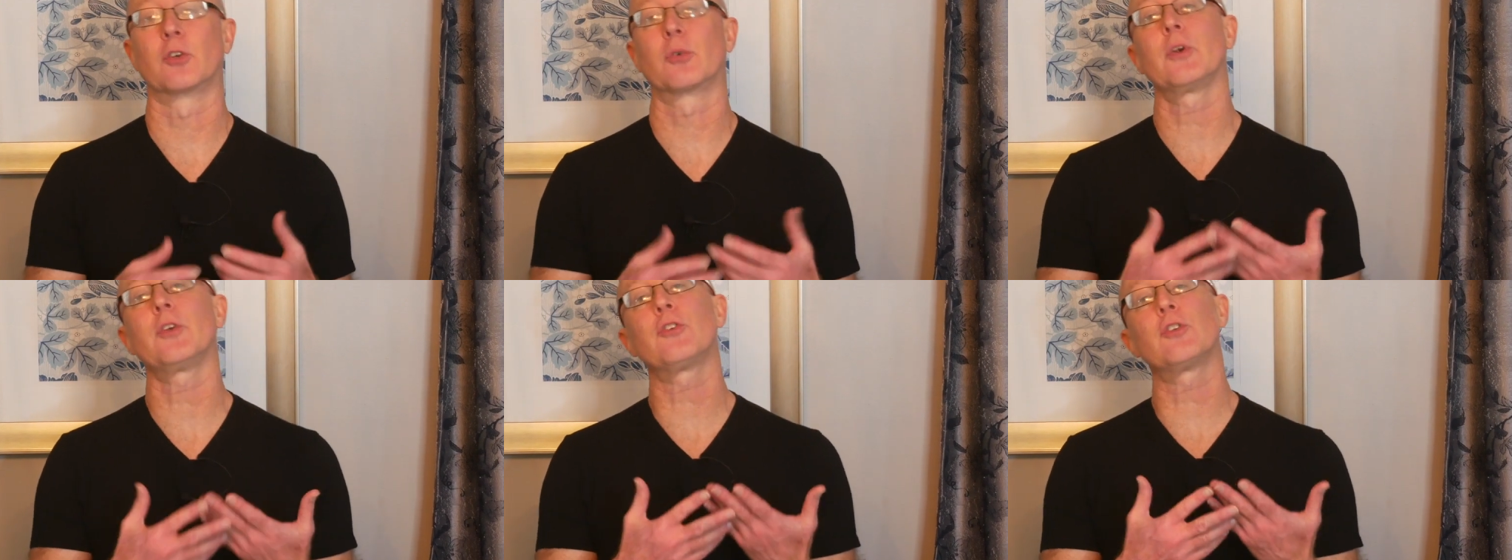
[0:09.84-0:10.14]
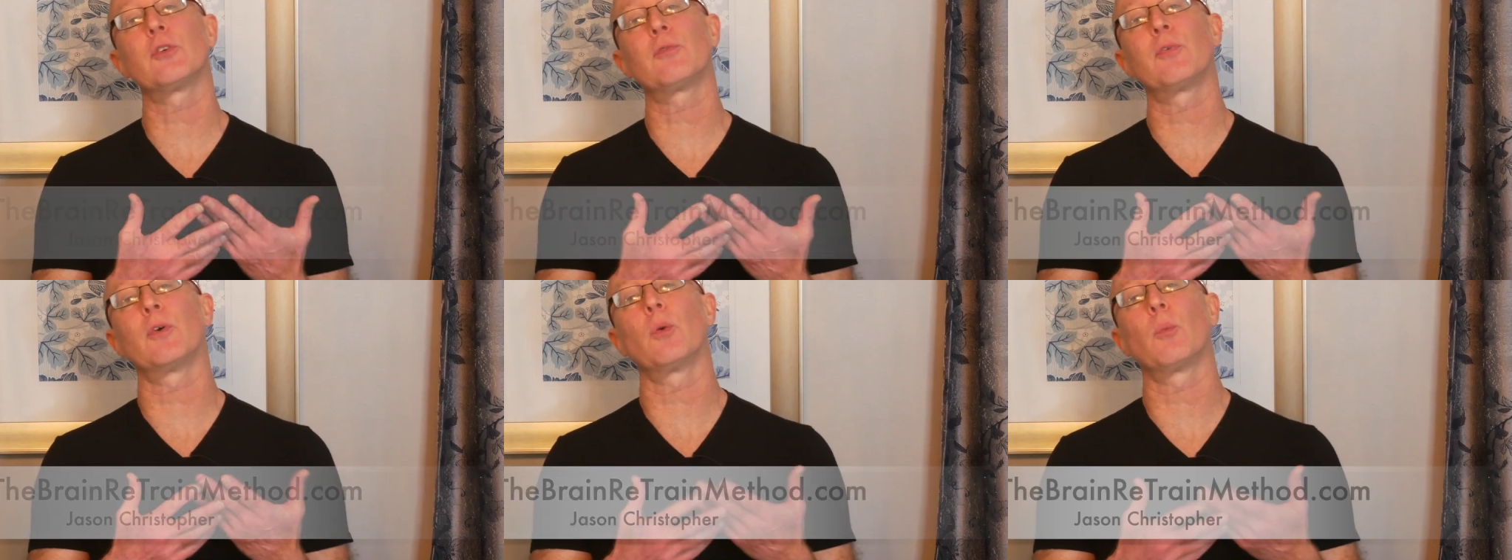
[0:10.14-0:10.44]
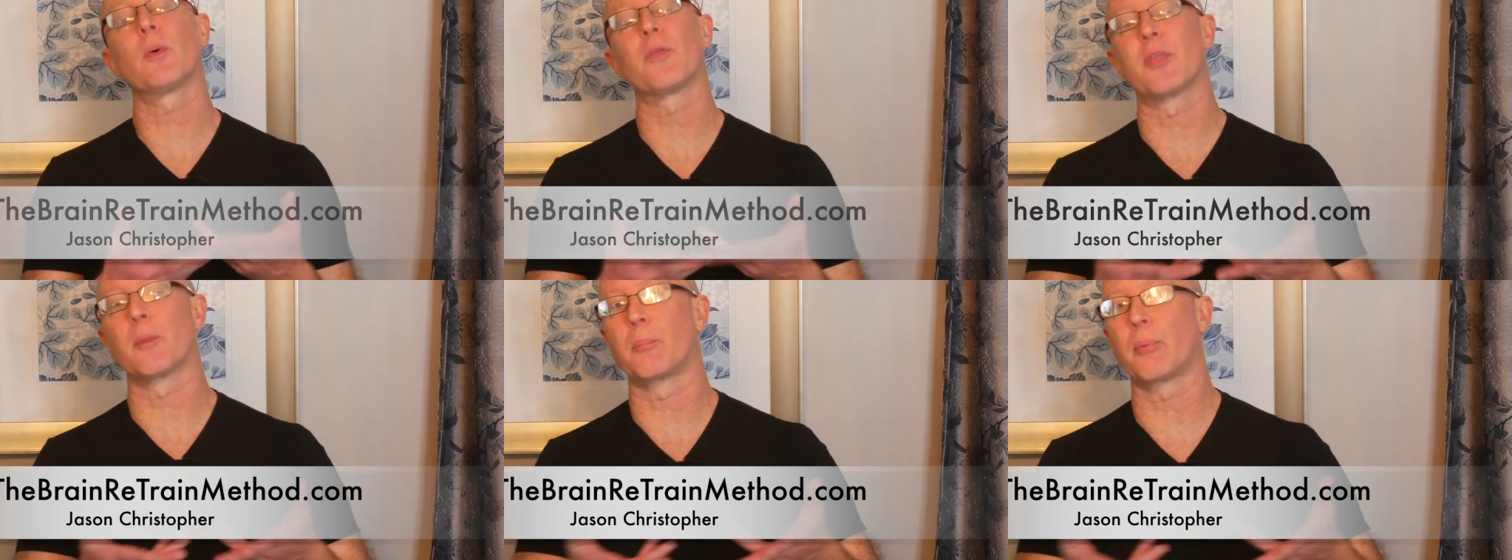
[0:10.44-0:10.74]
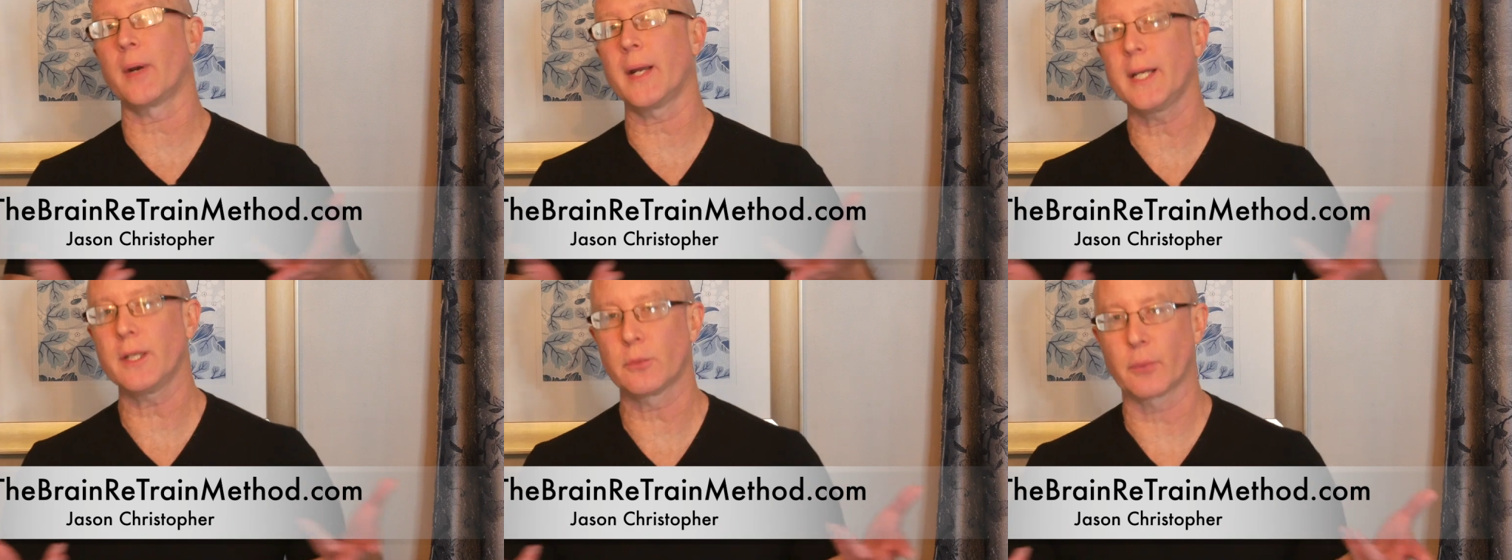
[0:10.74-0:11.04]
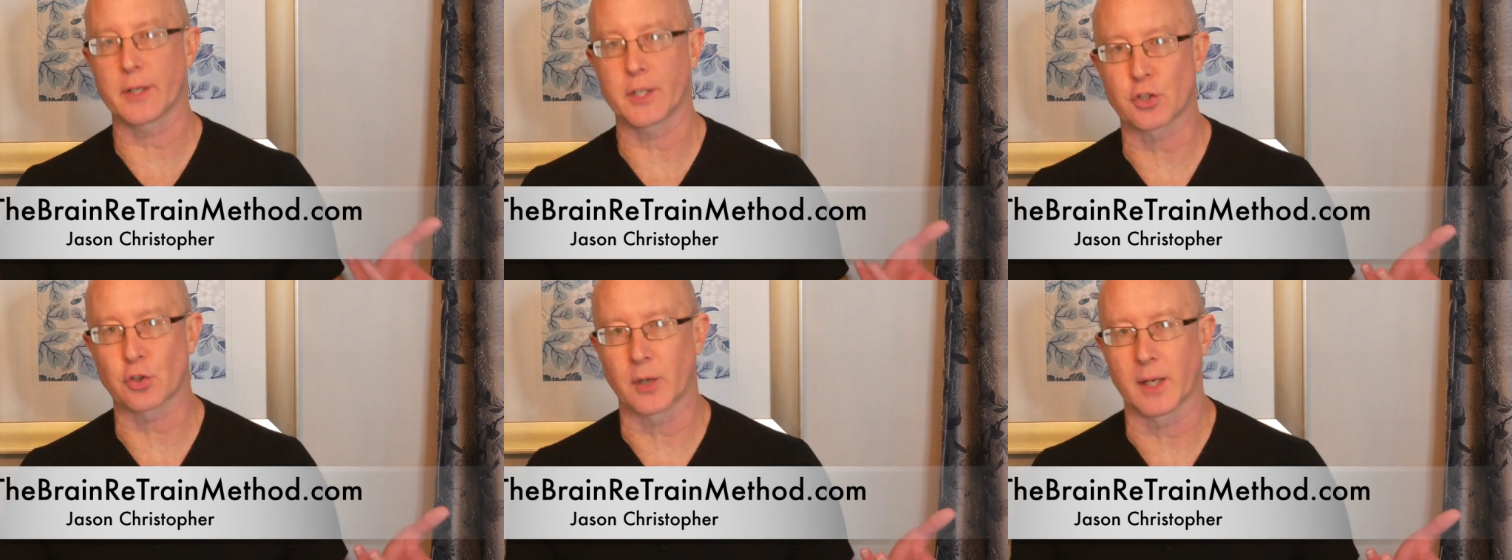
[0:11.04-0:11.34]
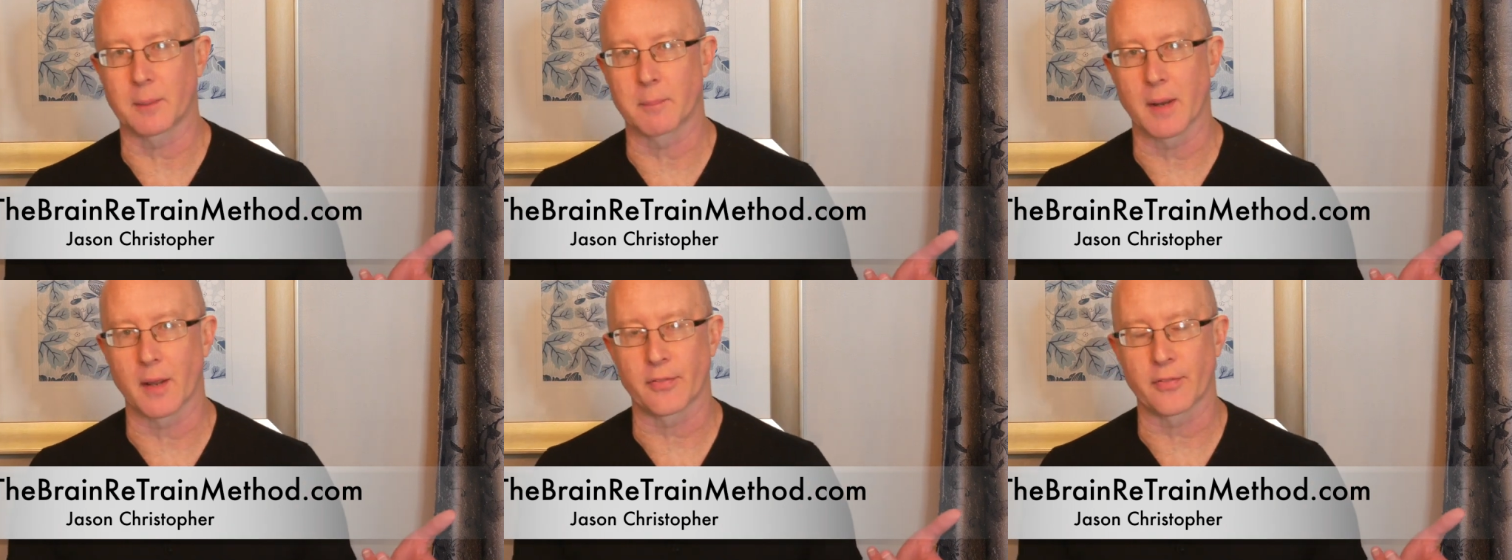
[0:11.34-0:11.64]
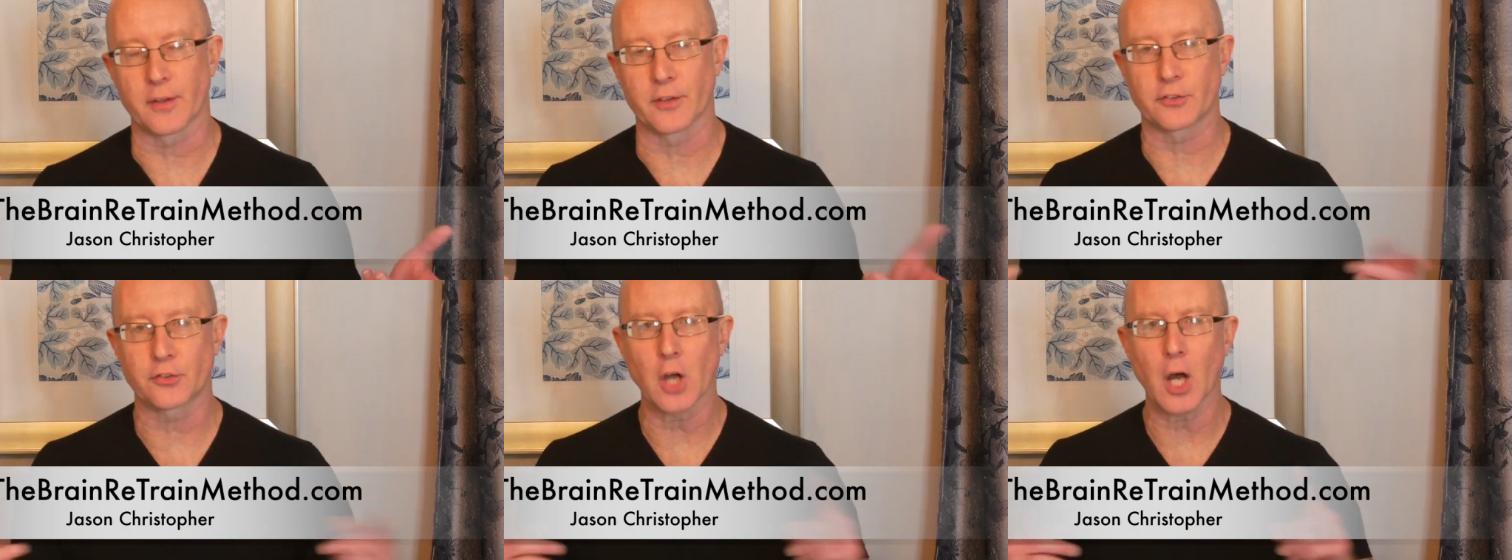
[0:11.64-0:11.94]
Retrain
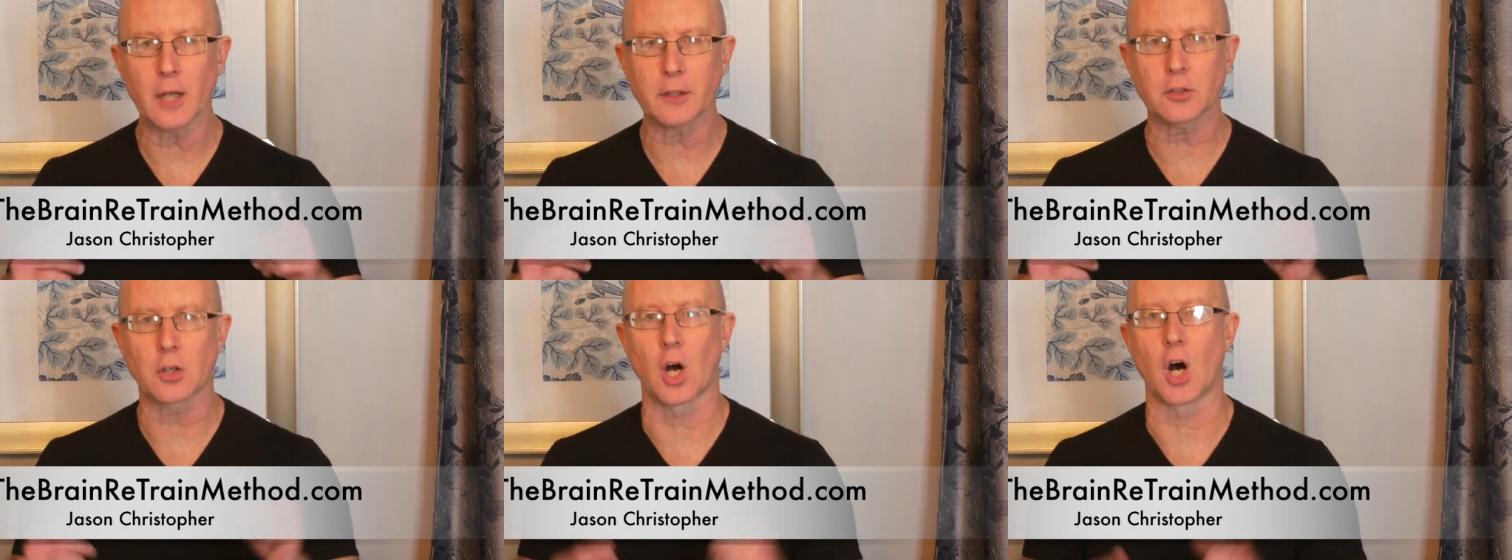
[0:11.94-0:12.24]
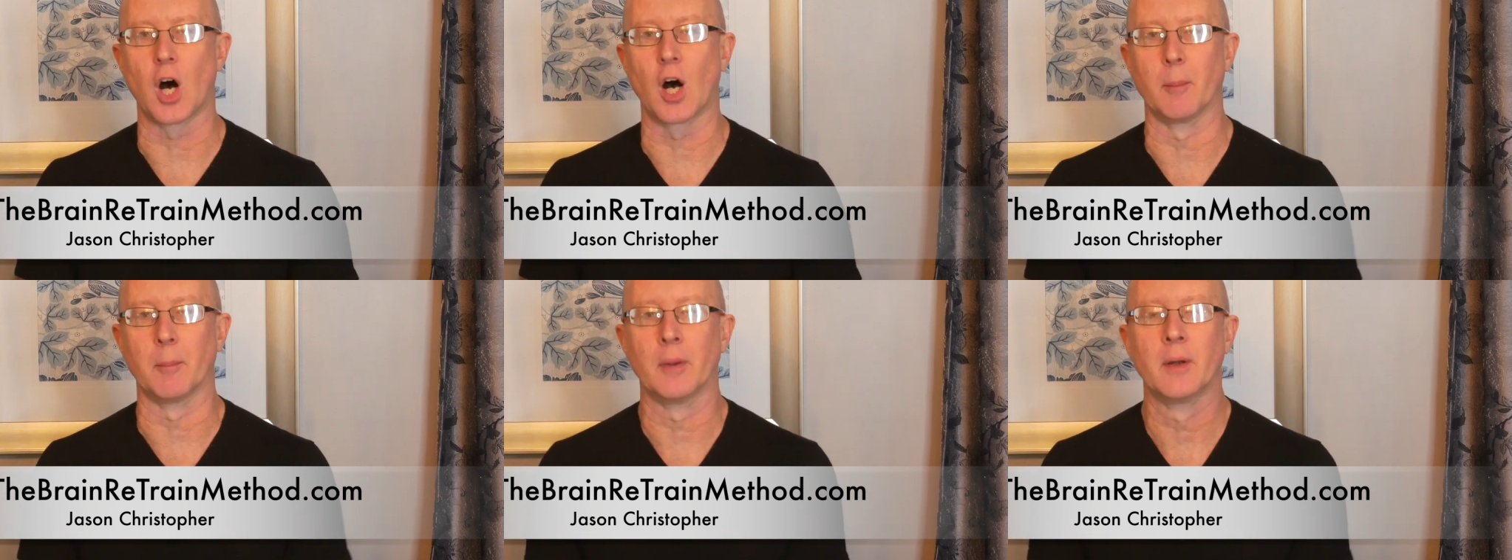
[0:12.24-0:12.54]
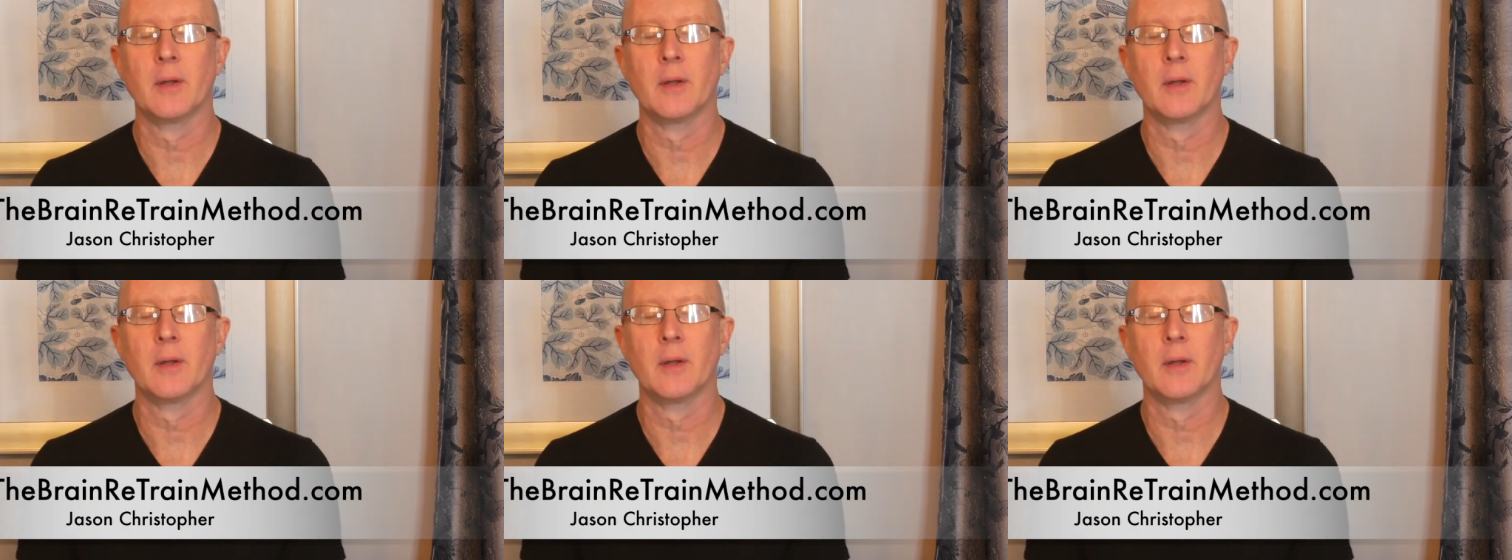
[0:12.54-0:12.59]
thebrainretrainmethod.com,